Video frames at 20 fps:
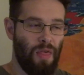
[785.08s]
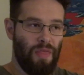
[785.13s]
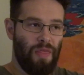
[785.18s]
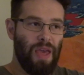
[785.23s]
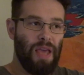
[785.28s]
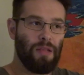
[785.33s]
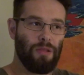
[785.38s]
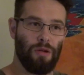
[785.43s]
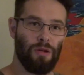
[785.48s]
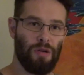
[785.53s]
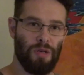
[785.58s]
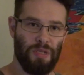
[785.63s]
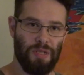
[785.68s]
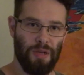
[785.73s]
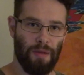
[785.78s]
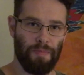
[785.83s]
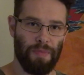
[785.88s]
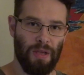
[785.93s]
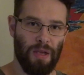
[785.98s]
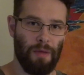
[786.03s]
they learn
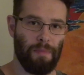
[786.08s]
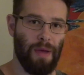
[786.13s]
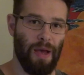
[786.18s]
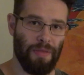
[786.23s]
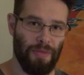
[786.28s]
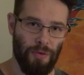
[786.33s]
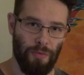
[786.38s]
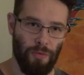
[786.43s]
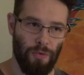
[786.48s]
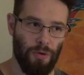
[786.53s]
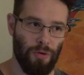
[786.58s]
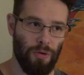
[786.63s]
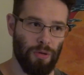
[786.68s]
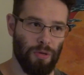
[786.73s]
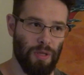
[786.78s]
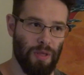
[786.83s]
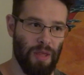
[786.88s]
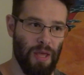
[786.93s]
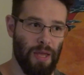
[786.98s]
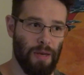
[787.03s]
something about the
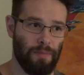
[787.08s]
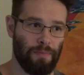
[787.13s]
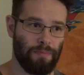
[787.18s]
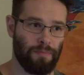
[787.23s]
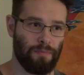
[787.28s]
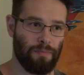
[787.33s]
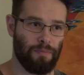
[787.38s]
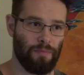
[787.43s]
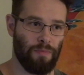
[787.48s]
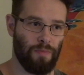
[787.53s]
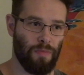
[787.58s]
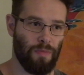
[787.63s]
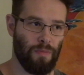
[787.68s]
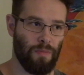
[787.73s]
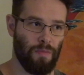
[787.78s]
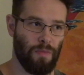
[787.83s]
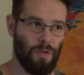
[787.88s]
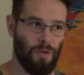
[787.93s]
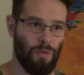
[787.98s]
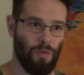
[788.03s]
world that
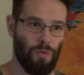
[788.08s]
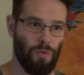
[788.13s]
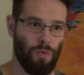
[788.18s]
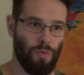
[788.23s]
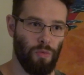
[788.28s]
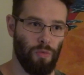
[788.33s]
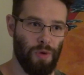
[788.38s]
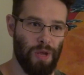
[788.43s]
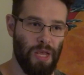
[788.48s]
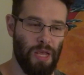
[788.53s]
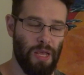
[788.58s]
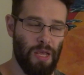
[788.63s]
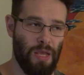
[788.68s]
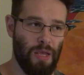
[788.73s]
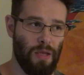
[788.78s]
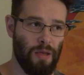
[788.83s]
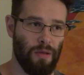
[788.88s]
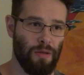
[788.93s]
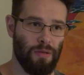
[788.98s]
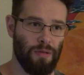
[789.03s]

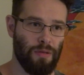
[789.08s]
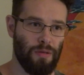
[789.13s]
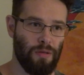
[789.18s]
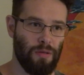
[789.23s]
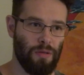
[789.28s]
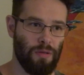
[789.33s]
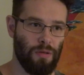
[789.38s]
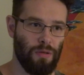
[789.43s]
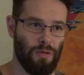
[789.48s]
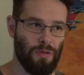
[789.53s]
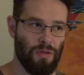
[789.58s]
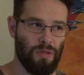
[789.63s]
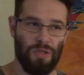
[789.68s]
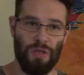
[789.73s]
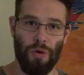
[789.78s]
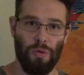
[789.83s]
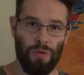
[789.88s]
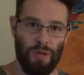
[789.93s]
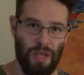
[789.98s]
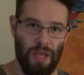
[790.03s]
we
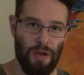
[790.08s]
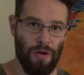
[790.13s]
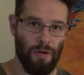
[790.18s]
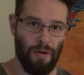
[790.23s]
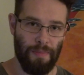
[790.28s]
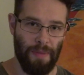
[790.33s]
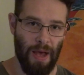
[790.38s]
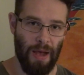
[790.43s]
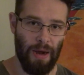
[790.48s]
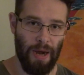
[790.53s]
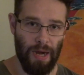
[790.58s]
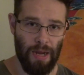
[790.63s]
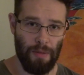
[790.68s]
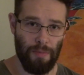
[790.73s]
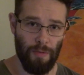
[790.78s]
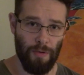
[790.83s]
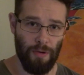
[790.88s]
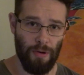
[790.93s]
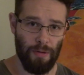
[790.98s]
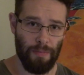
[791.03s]
don't hear about
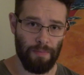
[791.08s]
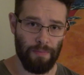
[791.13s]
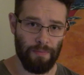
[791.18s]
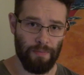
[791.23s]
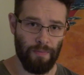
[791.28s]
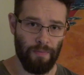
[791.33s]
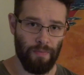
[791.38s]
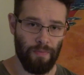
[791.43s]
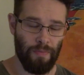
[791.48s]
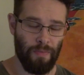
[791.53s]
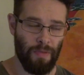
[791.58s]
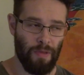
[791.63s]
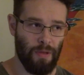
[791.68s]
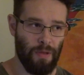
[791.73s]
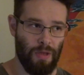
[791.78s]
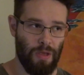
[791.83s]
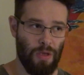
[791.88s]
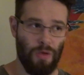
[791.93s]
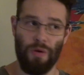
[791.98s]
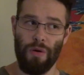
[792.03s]
anymore.
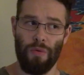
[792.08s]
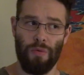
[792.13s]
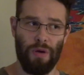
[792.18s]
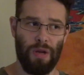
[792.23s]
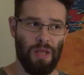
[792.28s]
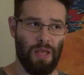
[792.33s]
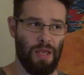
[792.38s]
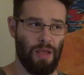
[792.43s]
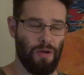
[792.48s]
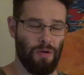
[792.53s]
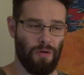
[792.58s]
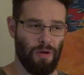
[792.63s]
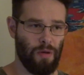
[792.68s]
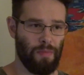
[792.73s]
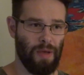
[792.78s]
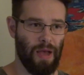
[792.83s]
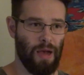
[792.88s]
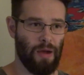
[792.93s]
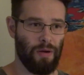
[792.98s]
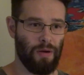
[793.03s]
You don't hear
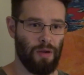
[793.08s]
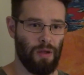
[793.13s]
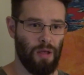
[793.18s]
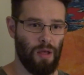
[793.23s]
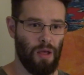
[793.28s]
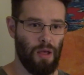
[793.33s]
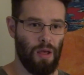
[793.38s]
about